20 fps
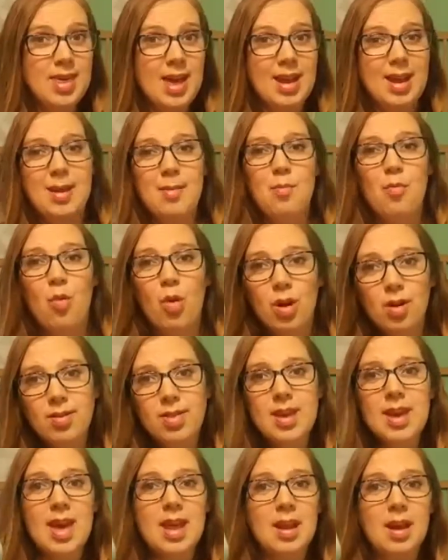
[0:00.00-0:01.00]
that I'm
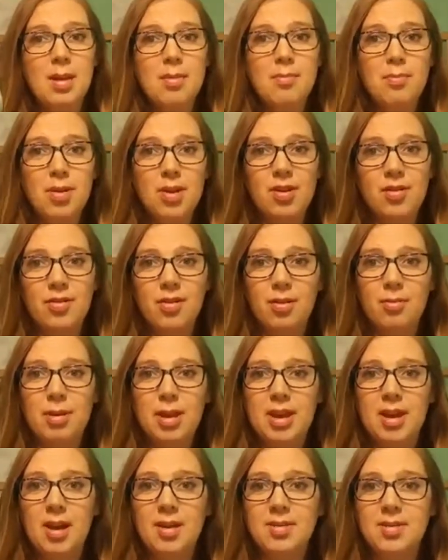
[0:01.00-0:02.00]
worthy and I'm beautiful
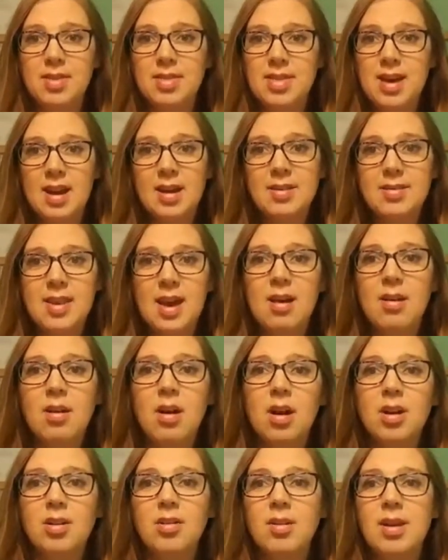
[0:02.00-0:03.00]
because that is how
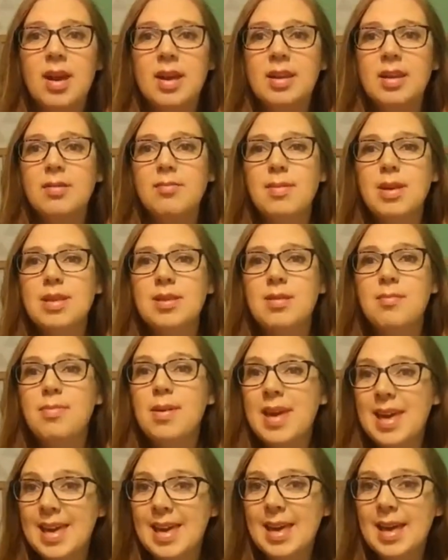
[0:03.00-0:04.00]
God created me to
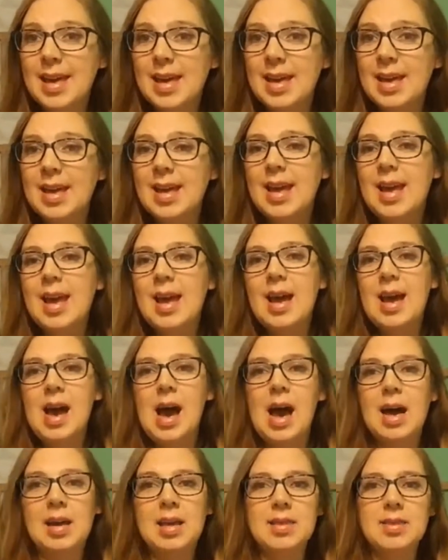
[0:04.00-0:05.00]
be,
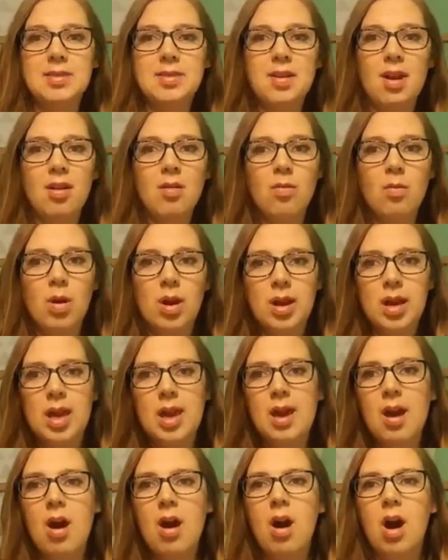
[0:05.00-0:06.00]
I can start
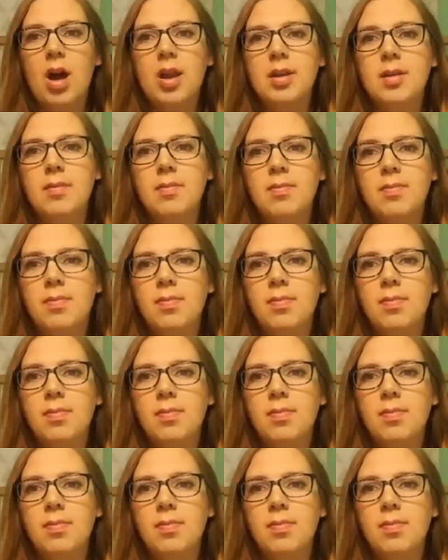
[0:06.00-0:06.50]
working on,